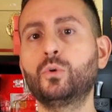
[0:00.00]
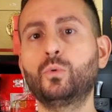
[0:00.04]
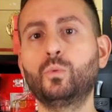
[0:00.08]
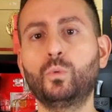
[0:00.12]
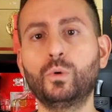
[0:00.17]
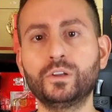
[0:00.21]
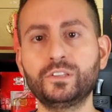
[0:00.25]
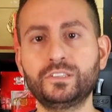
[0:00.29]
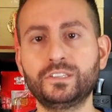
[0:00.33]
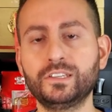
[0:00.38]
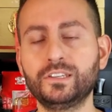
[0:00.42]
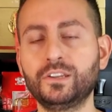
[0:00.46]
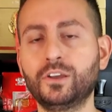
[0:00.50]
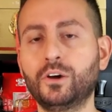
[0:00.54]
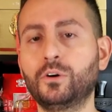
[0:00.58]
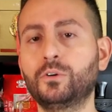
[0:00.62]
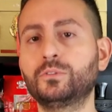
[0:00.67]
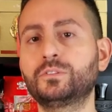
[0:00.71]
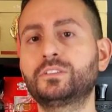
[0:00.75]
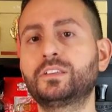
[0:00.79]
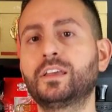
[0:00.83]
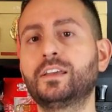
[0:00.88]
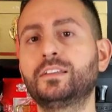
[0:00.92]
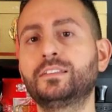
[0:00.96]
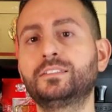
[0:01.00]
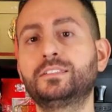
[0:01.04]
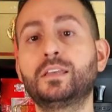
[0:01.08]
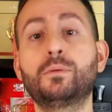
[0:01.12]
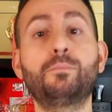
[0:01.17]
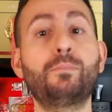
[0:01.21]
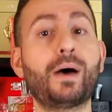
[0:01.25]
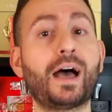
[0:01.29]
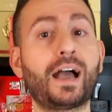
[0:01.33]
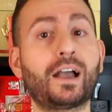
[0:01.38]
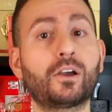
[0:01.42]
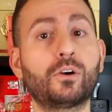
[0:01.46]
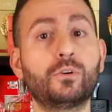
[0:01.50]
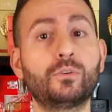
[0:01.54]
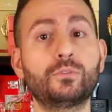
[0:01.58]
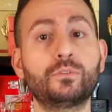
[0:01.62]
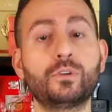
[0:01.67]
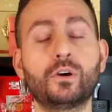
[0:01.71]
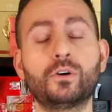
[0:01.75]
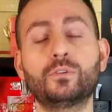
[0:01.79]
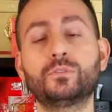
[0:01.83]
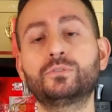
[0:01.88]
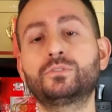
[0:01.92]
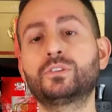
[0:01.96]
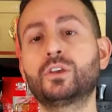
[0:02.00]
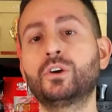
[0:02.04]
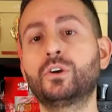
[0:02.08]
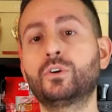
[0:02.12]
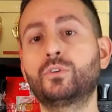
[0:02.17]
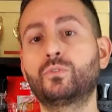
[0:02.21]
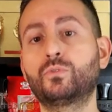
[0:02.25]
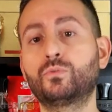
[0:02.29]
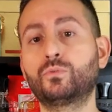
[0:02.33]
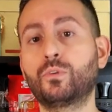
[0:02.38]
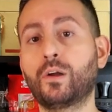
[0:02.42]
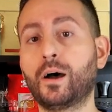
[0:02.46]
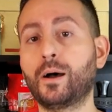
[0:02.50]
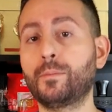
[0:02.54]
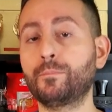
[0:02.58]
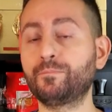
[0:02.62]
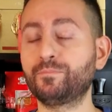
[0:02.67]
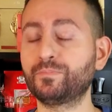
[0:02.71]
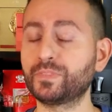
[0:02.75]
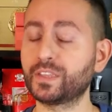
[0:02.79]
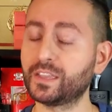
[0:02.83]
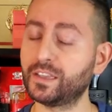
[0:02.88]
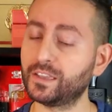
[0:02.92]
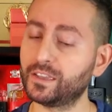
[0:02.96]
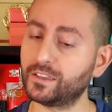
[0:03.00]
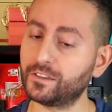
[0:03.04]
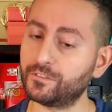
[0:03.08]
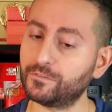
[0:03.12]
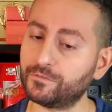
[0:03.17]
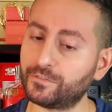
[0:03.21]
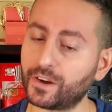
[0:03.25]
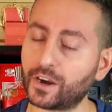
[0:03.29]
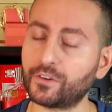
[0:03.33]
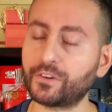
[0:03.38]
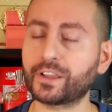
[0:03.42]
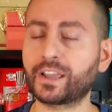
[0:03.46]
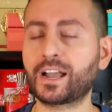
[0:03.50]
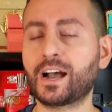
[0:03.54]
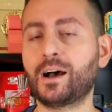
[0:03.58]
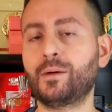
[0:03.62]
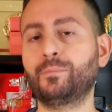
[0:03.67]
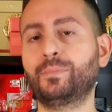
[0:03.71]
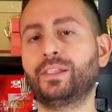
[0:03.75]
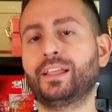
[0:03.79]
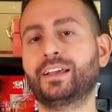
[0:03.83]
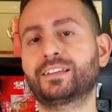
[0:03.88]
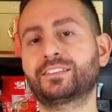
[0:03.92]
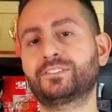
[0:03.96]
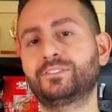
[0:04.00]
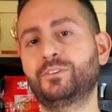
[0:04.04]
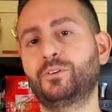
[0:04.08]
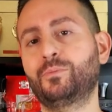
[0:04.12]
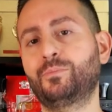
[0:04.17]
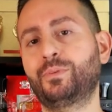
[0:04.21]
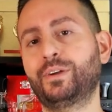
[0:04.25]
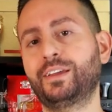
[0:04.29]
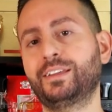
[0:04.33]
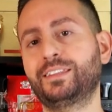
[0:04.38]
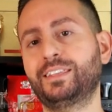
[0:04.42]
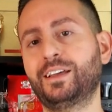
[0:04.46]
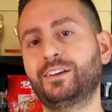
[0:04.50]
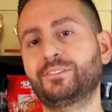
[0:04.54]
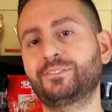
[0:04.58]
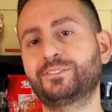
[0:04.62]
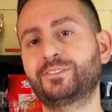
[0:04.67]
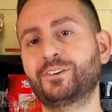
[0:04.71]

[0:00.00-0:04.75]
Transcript: woodsy notes, tobacco notes, rum, very complex note breakdown.